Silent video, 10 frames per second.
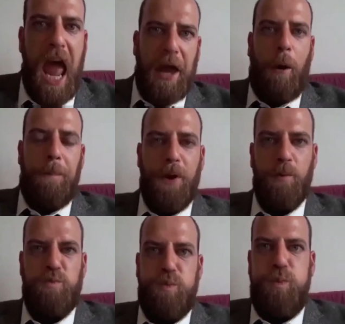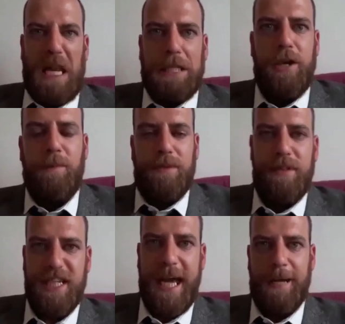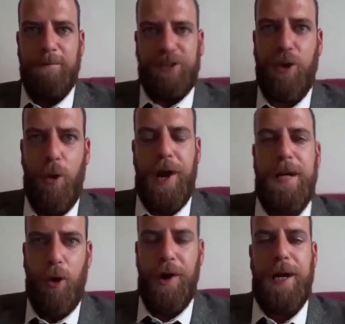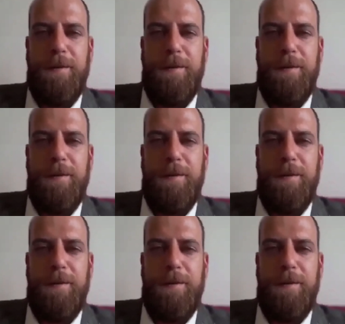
Hey up, and welcome to Callum's Mental Corner.